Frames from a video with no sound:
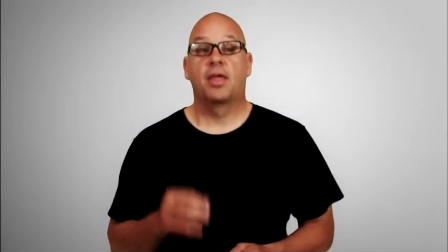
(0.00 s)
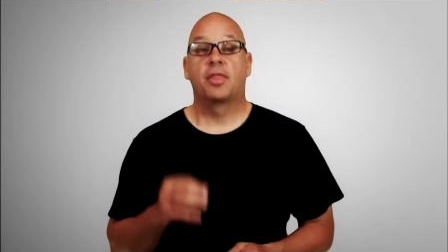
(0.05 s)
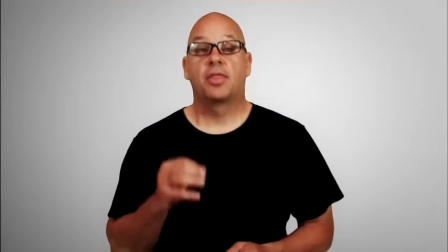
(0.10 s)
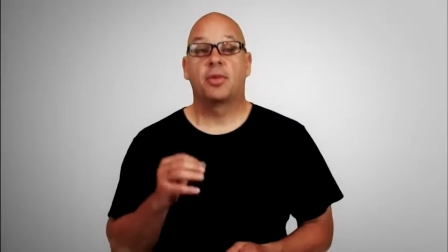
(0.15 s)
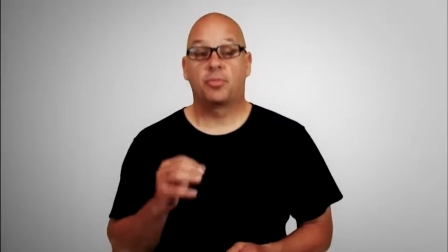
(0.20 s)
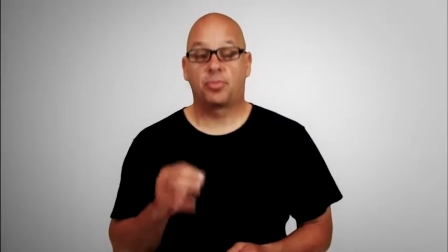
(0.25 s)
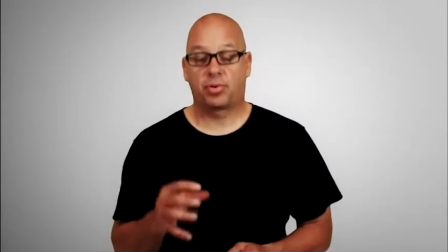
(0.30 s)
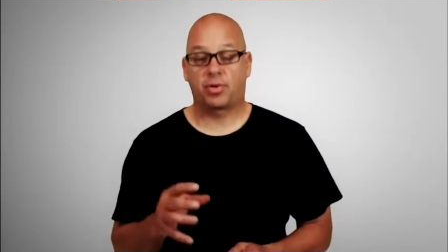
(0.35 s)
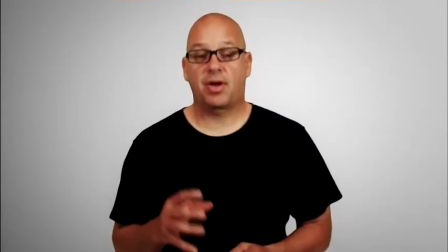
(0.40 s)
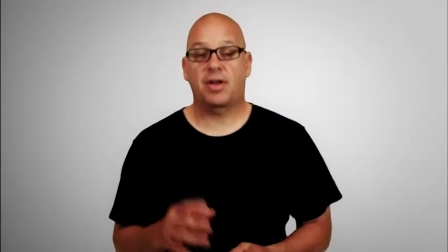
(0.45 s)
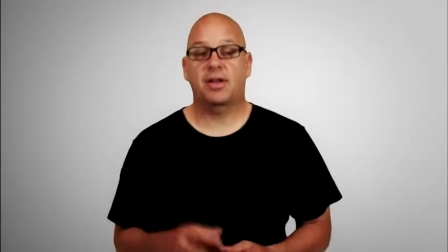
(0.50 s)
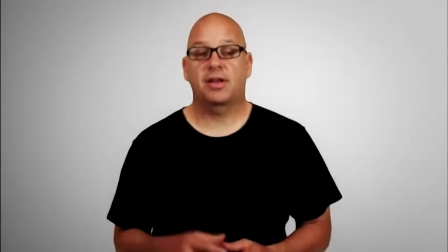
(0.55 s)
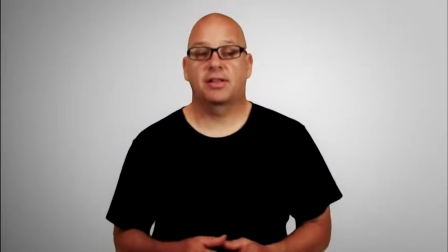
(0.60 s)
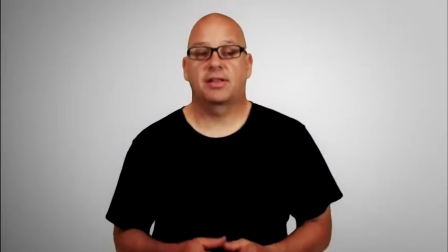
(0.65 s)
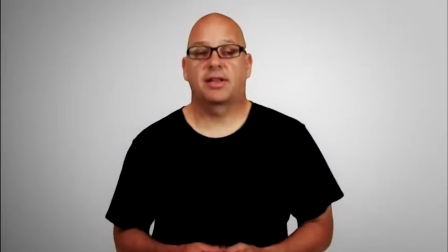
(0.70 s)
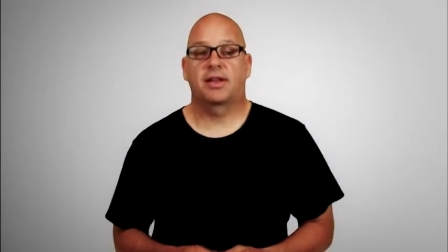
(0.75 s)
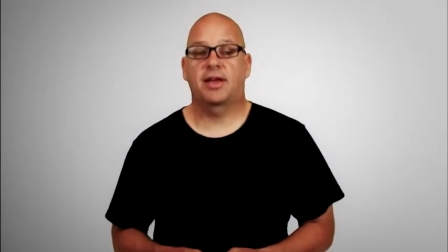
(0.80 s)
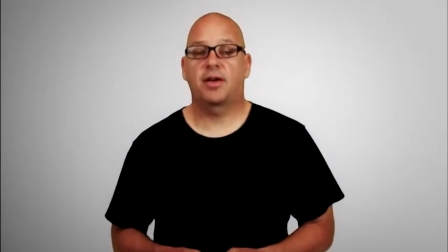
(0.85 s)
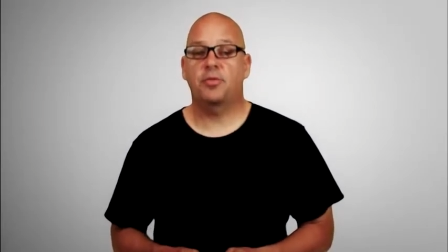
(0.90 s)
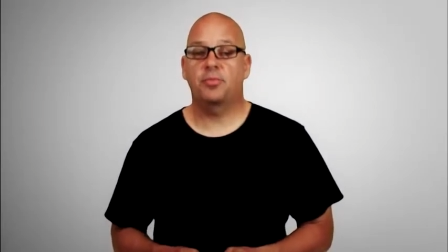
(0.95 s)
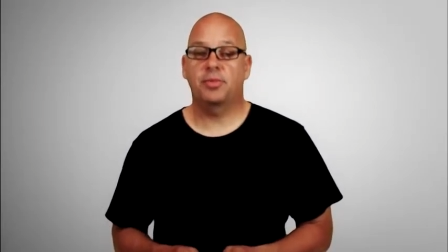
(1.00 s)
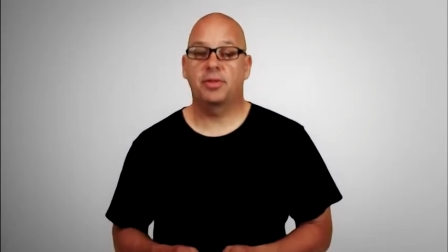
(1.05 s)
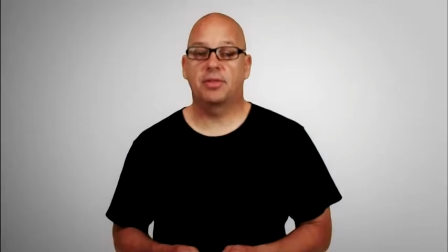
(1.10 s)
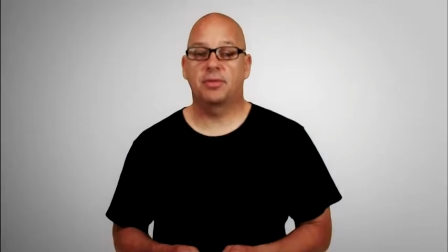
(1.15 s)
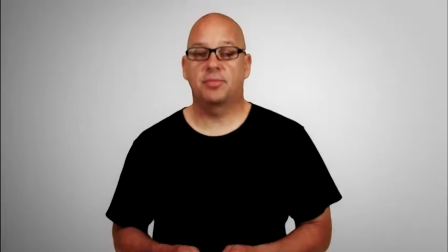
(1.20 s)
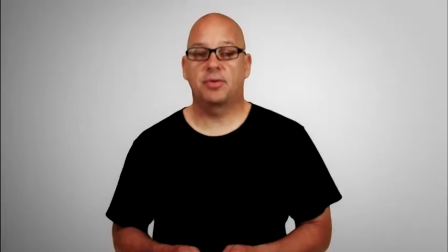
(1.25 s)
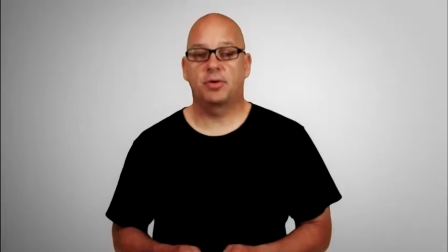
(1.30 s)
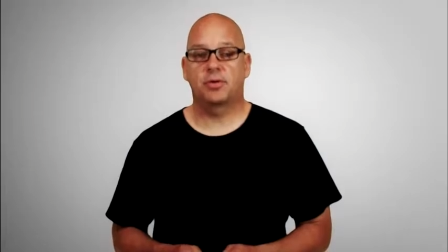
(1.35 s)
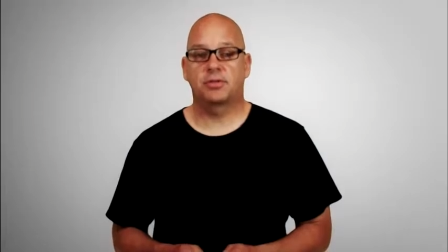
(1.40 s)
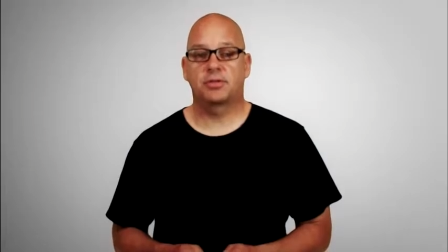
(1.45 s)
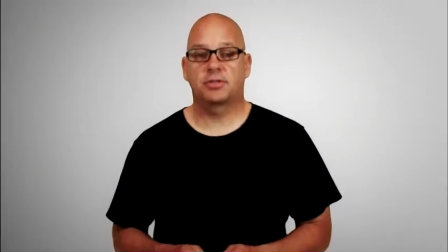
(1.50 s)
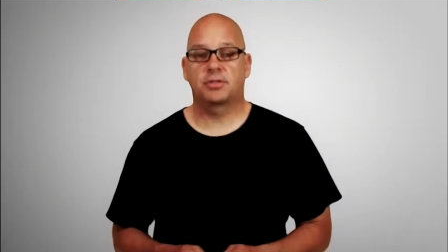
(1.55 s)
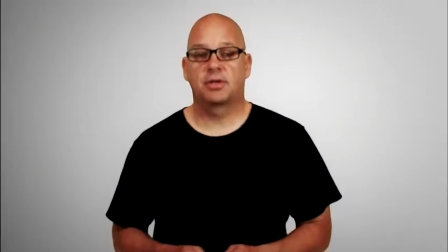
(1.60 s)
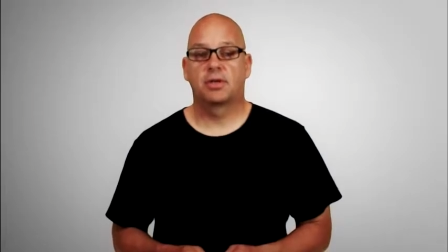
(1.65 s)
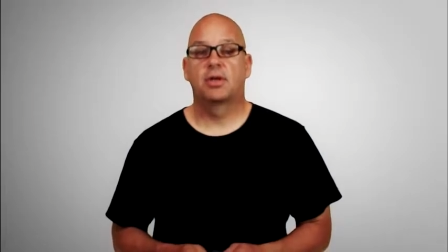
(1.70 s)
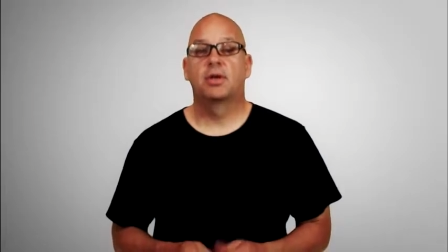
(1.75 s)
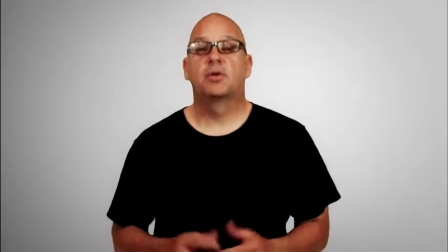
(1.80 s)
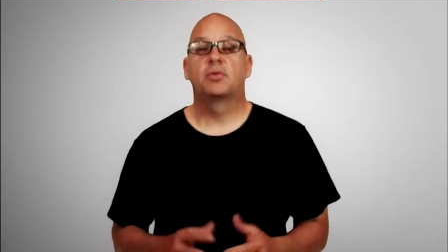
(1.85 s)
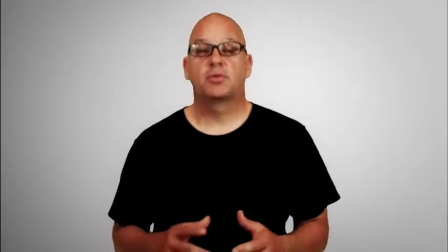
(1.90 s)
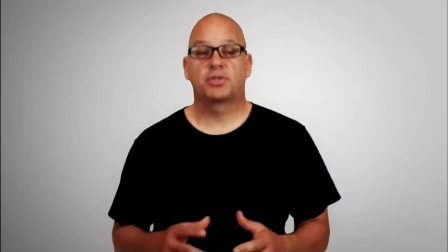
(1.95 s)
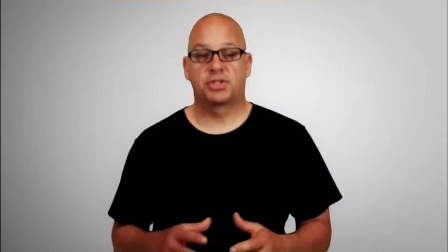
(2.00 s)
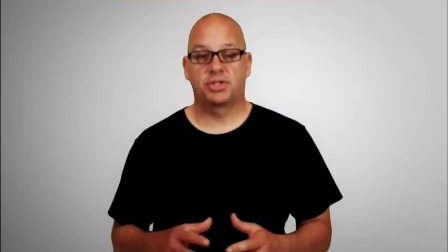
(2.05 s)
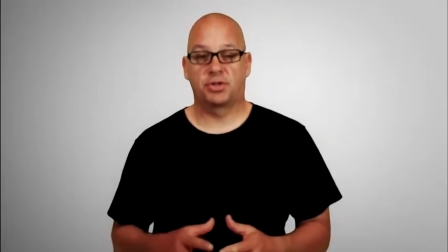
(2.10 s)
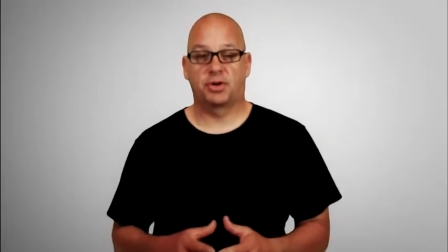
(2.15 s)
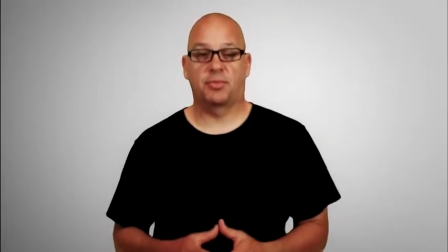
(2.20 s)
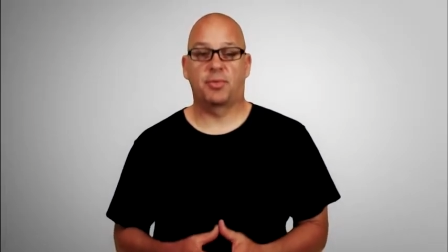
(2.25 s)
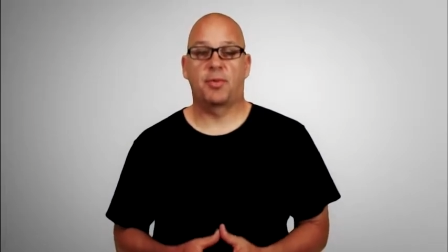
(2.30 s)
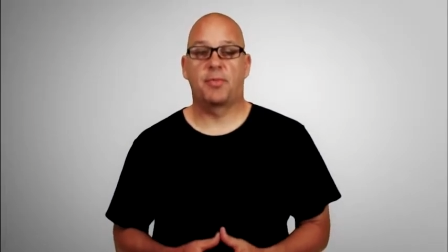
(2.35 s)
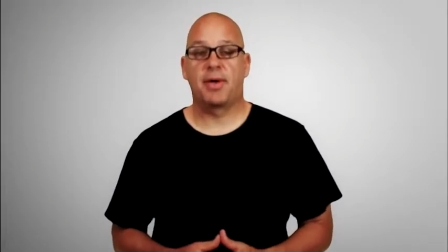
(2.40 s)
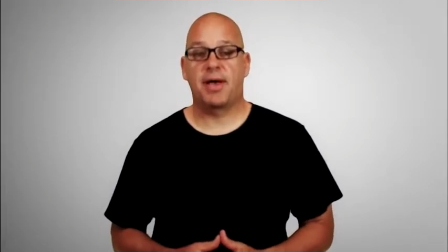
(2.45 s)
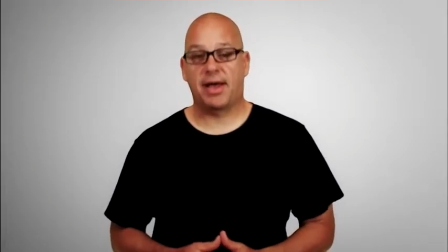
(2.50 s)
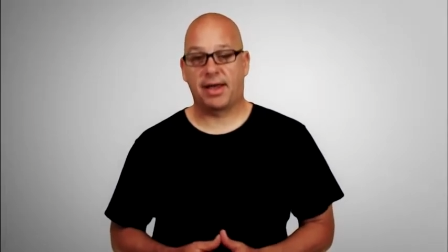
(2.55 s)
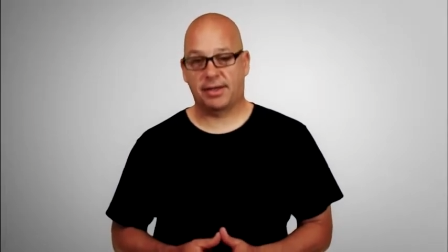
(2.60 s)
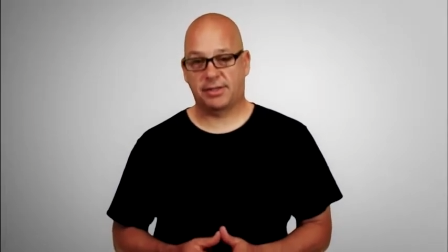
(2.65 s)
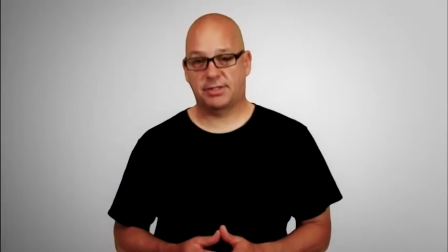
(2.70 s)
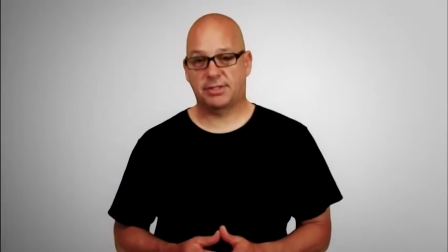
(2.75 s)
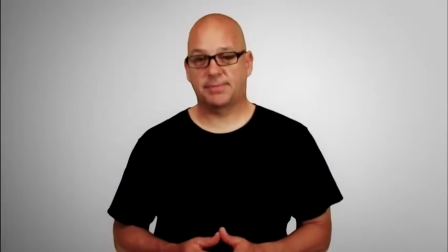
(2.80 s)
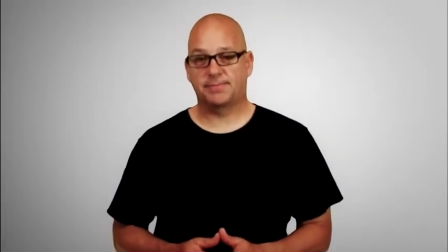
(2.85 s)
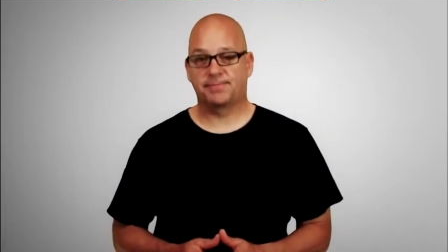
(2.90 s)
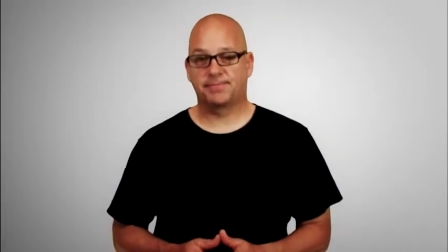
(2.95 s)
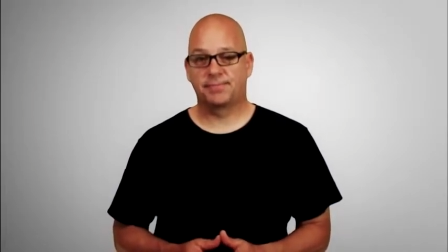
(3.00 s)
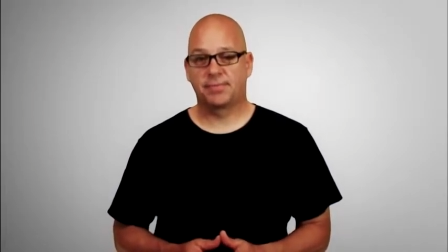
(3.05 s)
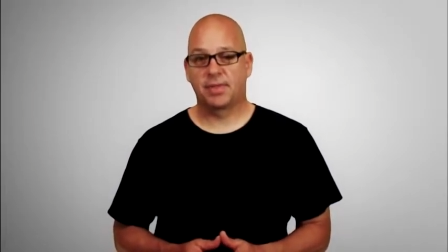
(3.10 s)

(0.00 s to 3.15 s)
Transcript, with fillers: The product that helped me the most was Derminax.